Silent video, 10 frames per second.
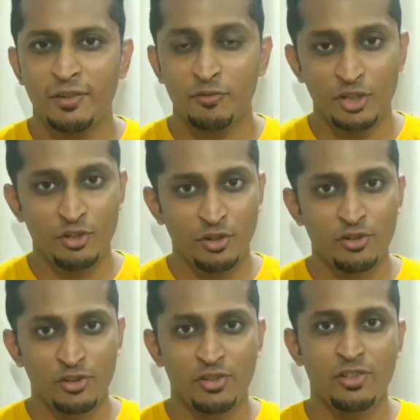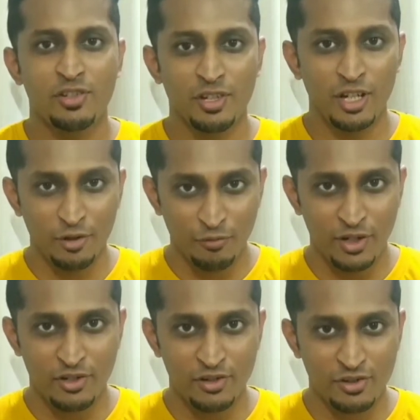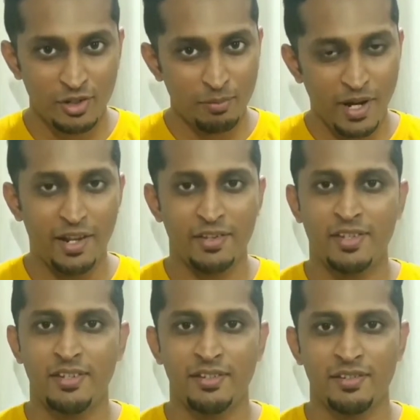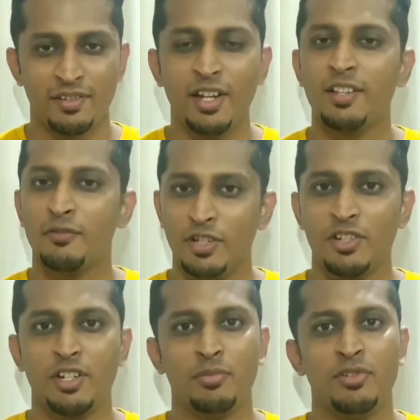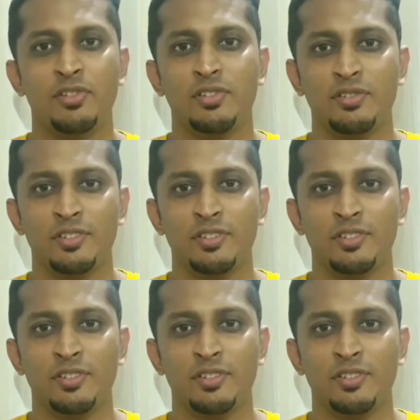which causes infections in plants and the vegetables.